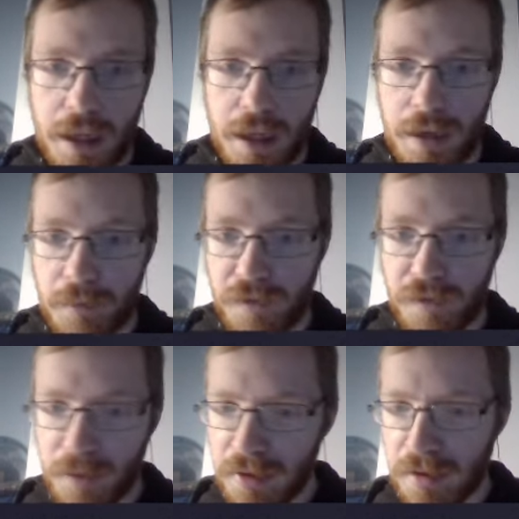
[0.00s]
For some reason,
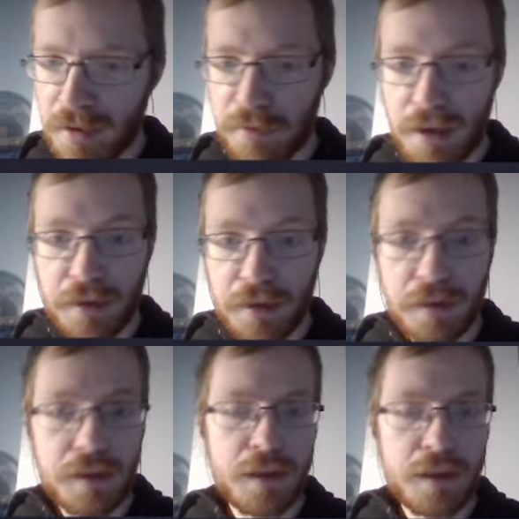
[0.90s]
I was reluctant to
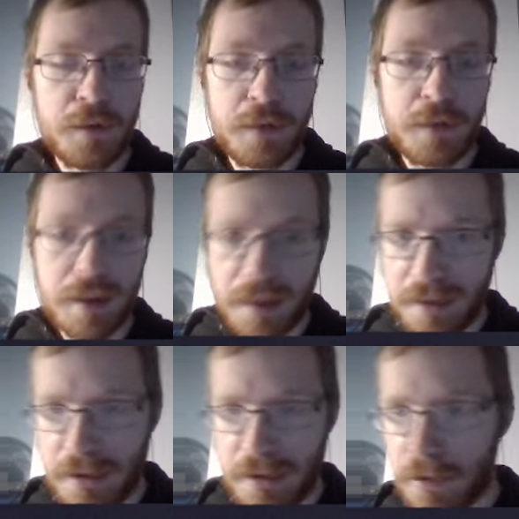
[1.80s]
go exactly in
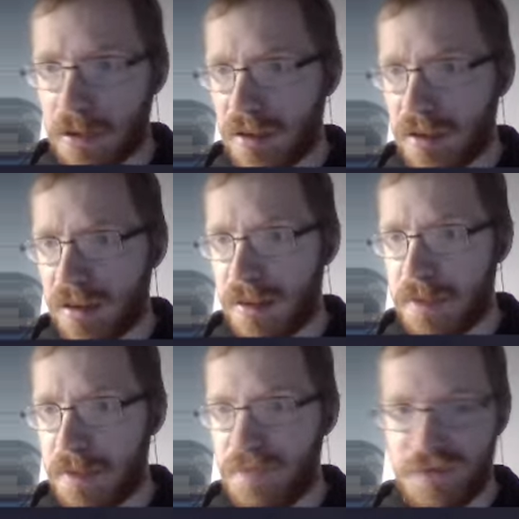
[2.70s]
Yukon because I,
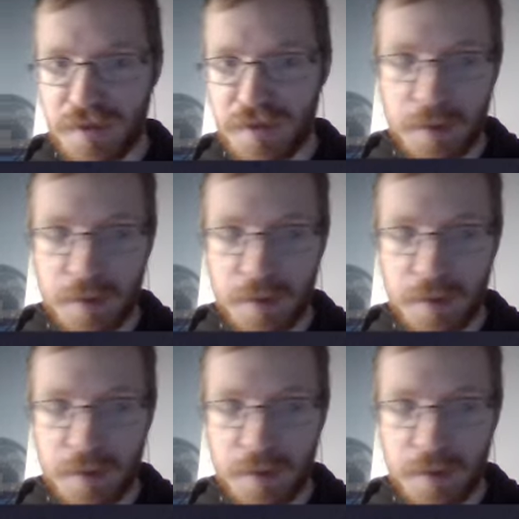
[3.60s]
for some reason, I